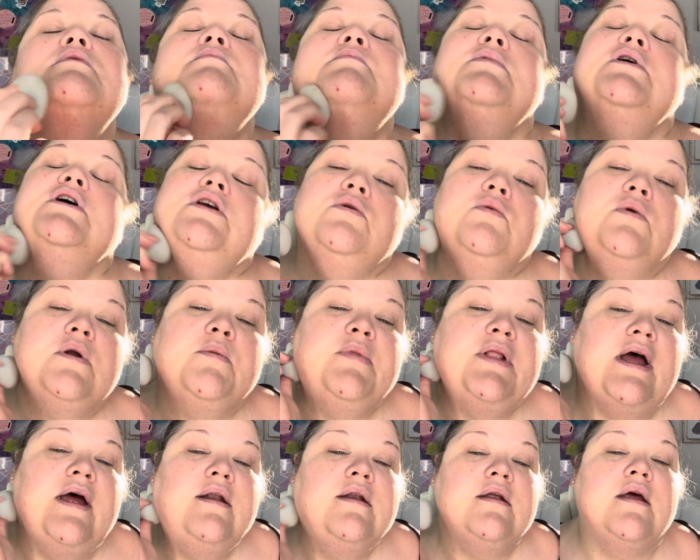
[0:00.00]
If you want to
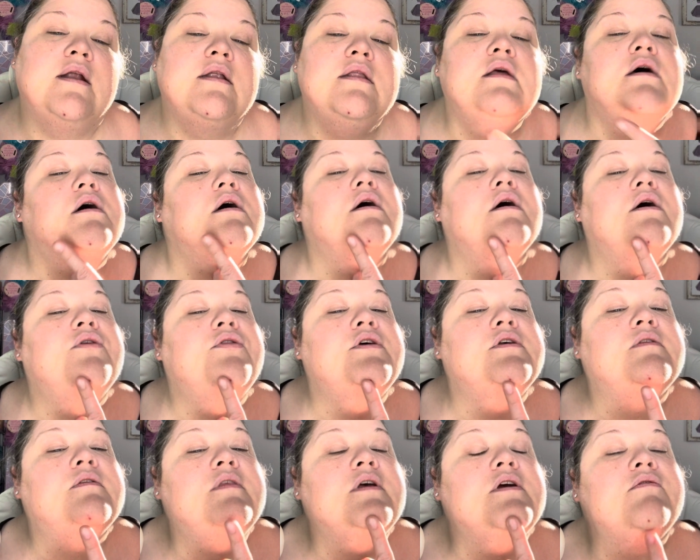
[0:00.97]
blend. And this
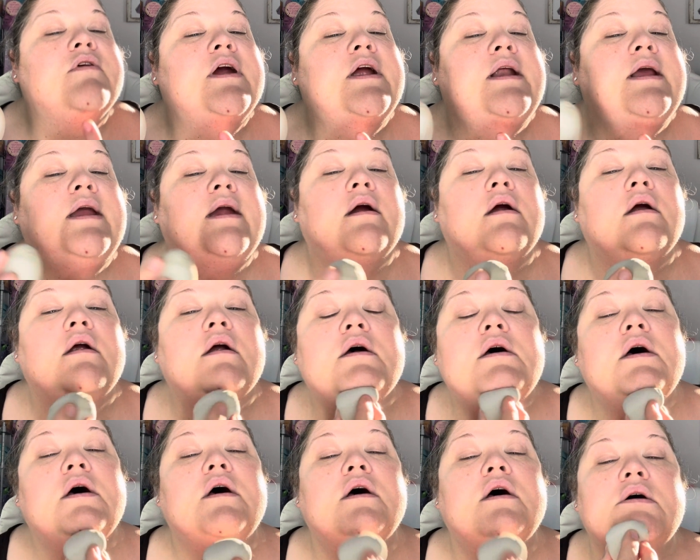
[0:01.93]
thing right here.
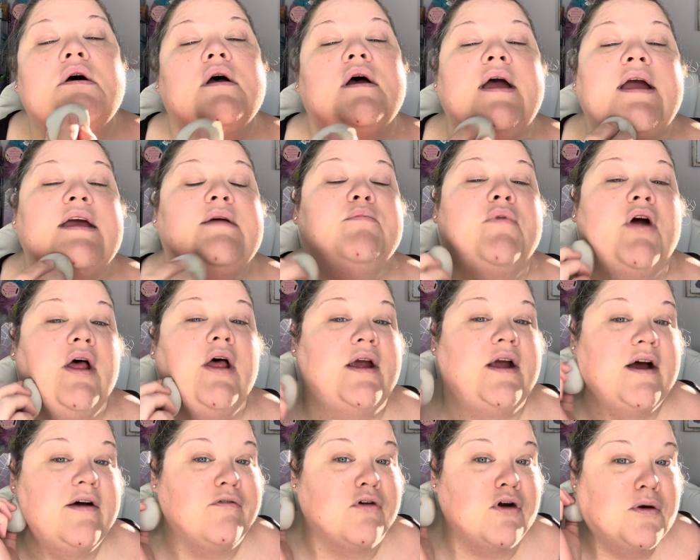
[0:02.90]
I can probably
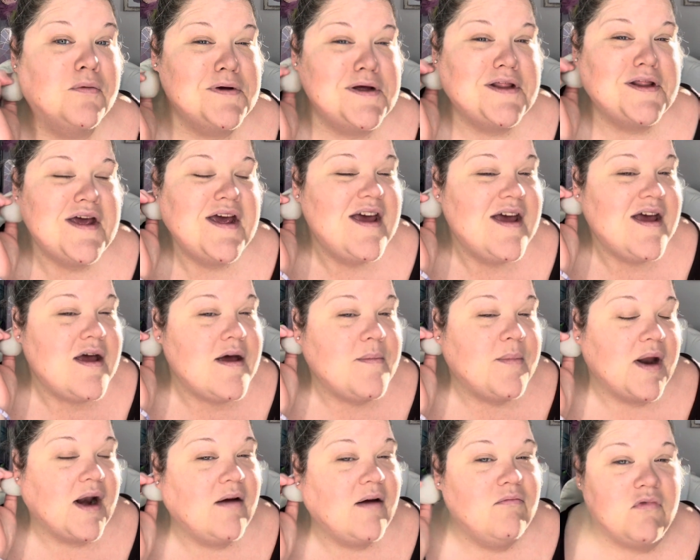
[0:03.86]
cover it with.
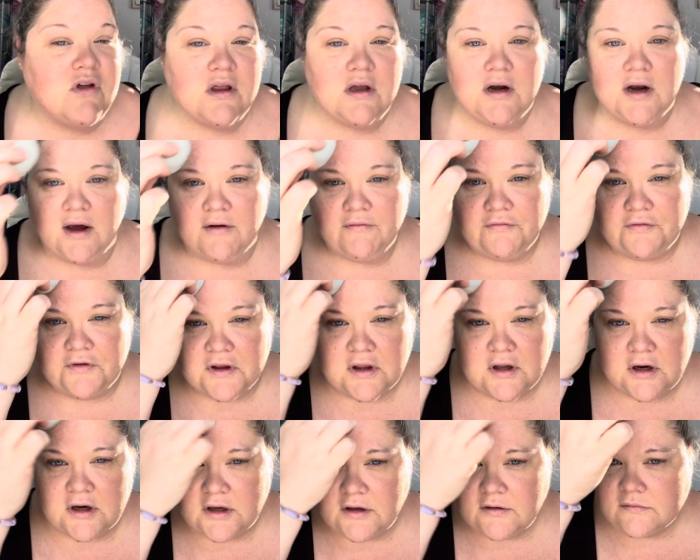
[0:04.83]
I'm really not
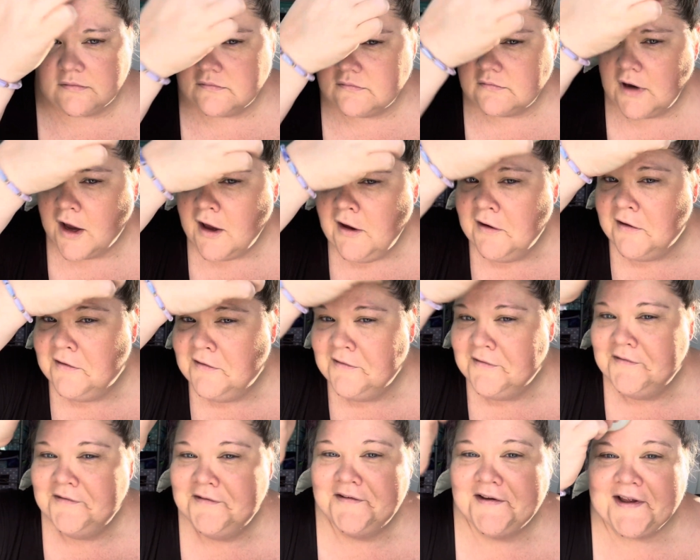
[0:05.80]
feeling
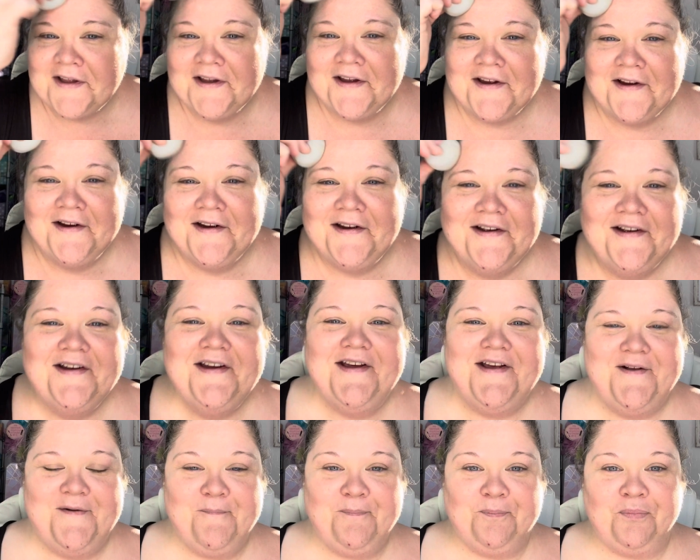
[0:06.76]
it.
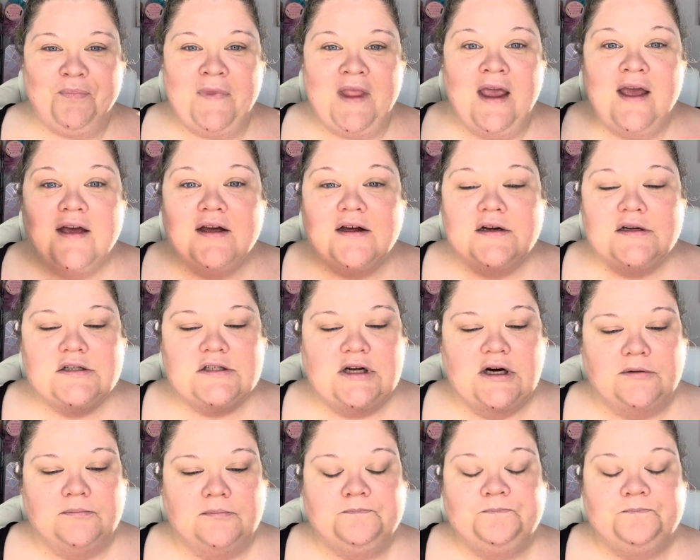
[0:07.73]
So,